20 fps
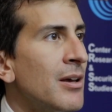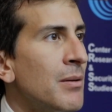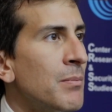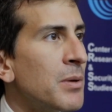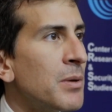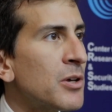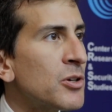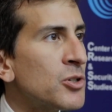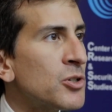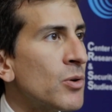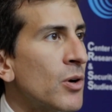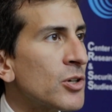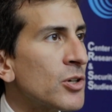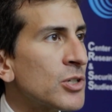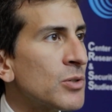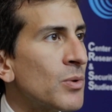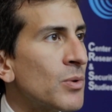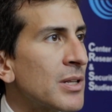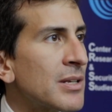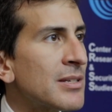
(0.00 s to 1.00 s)
Because you
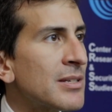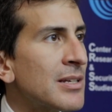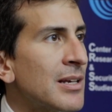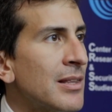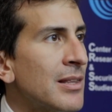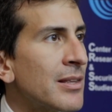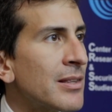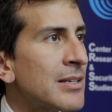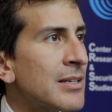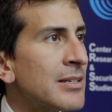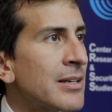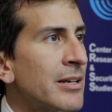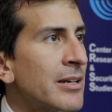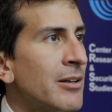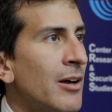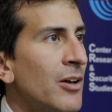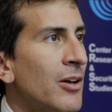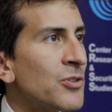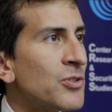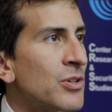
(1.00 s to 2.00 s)
also want to see that this
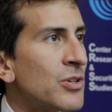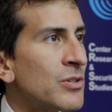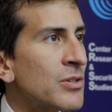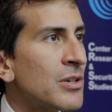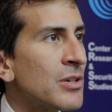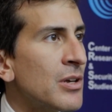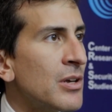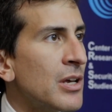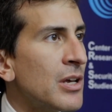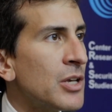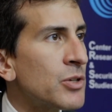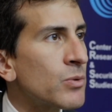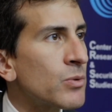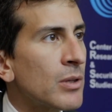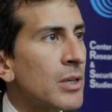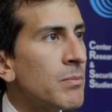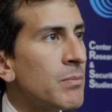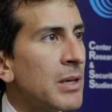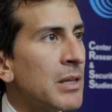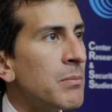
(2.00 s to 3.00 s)
technology is
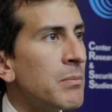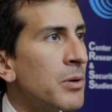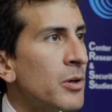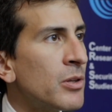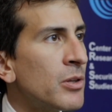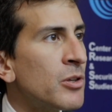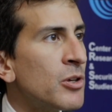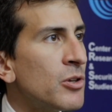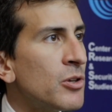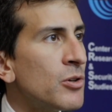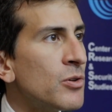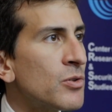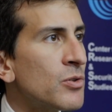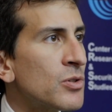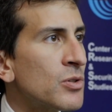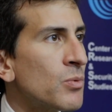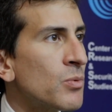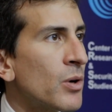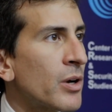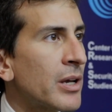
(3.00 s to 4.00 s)
really being put to
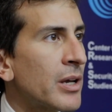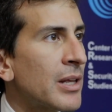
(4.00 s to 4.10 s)
use where it can